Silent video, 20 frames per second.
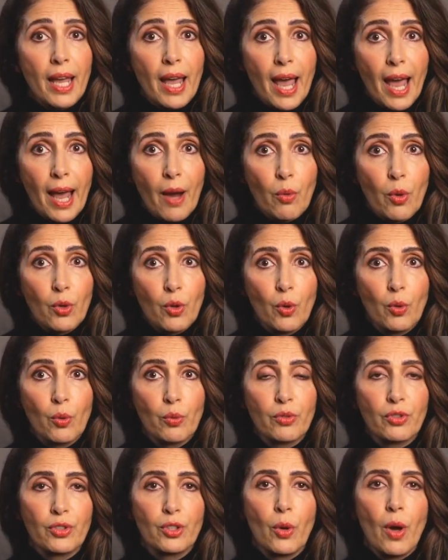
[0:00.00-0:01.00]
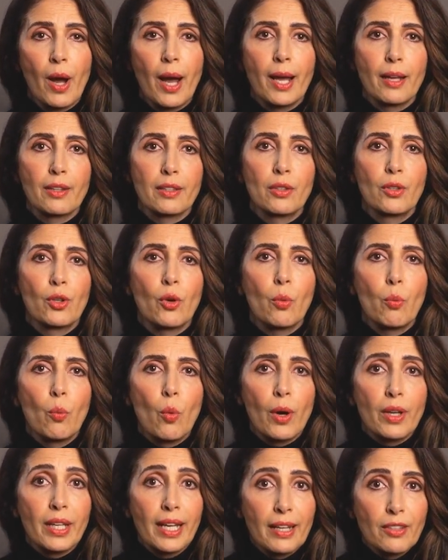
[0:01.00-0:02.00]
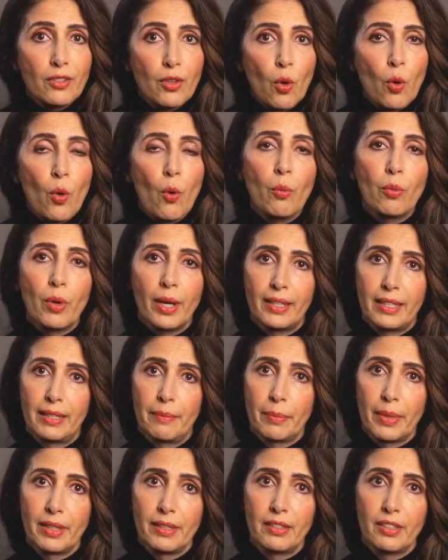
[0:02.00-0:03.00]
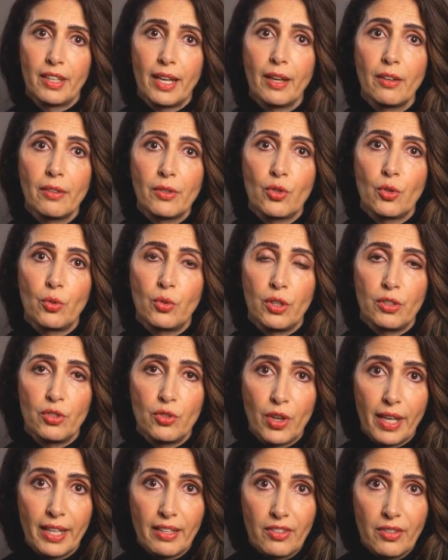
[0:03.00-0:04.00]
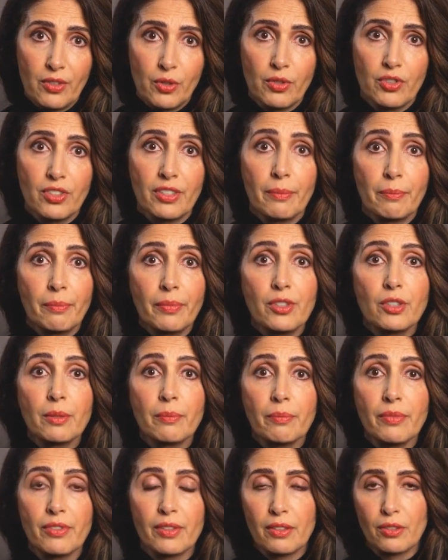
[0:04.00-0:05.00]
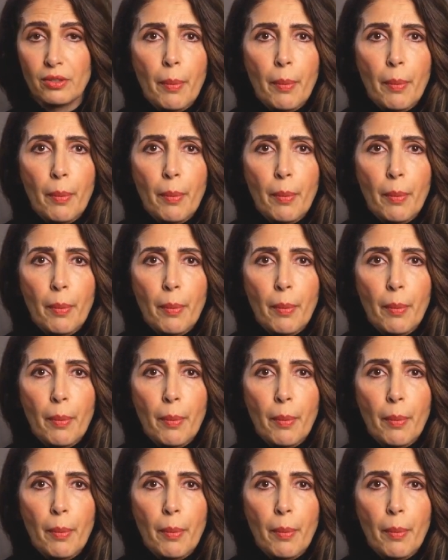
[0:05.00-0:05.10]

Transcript: I will also ask you what has already been done to address your symptoms,